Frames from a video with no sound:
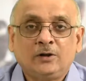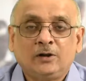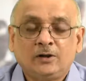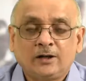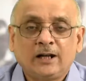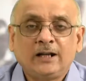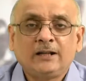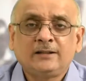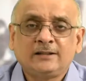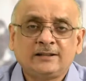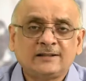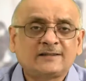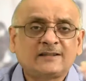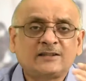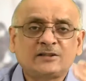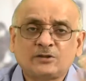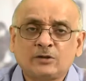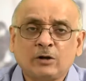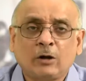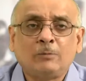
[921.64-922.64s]
right? This
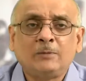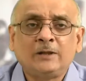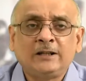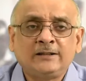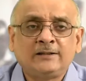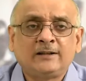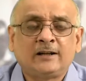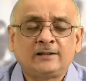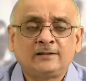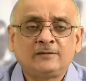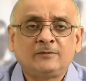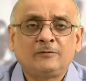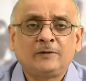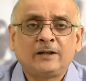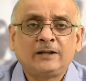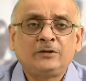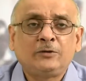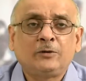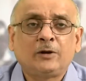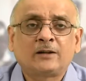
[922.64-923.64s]
is normally done
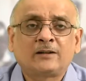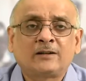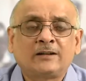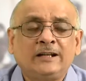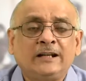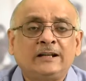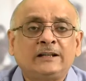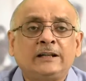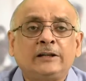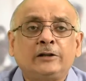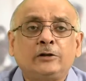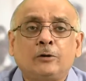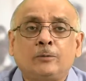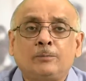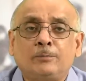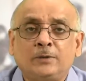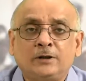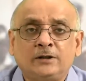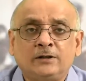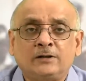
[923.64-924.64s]
when you are creating your
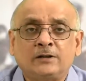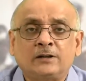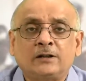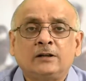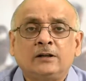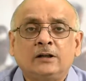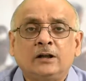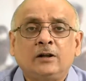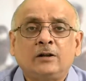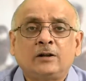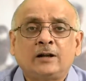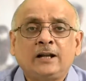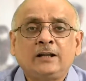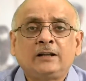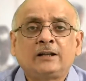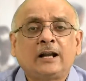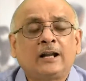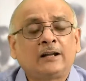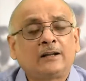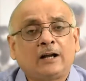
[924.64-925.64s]
PERT,
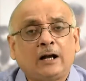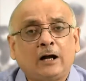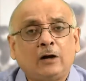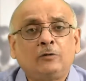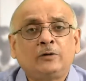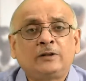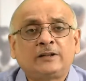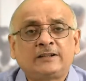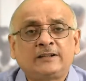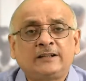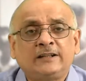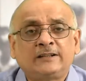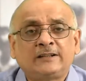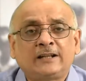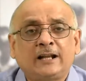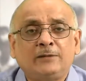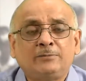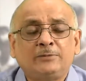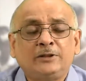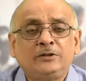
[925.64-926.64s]
right? And how it
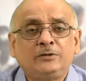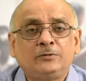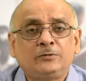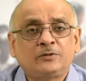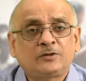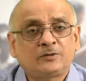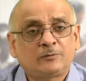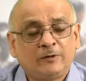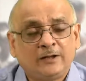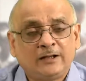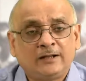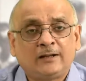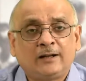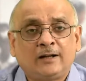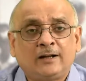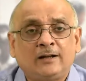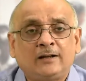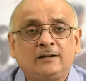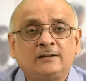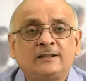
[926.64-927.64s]
can be used, we'll
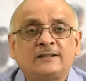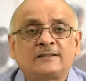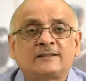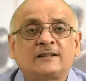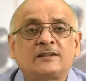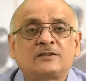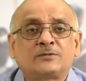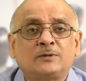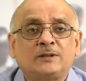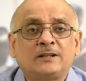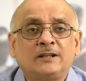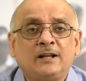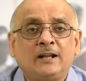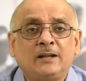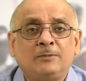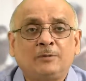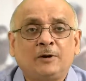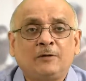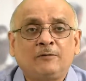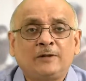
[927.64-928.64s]
discuss with the
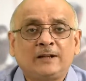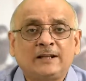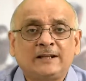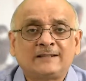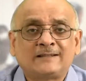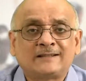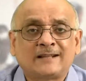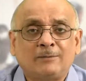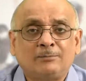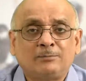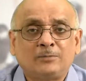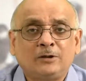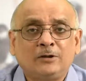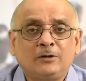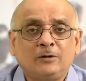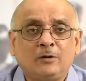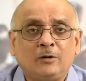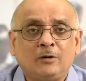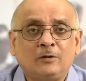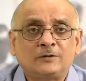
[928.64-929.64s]
help of an example
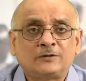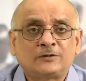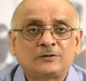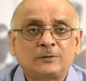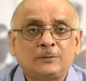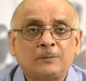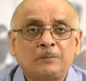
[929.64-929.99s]
also.